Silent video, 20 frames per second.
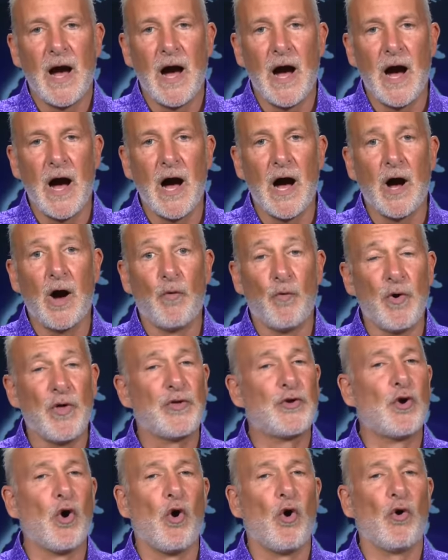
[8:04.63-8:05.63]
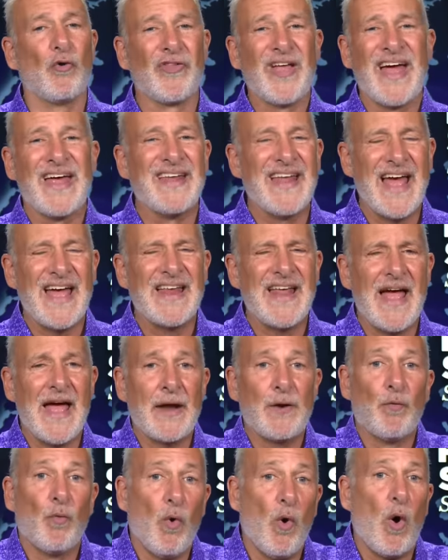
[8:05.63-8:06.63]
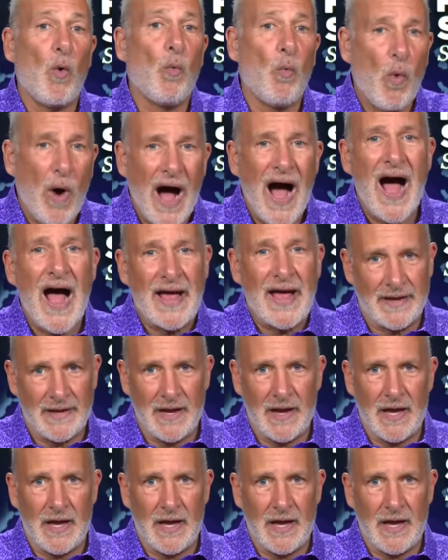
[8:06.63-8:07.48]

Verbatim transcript: uh, with gold and and and wh why.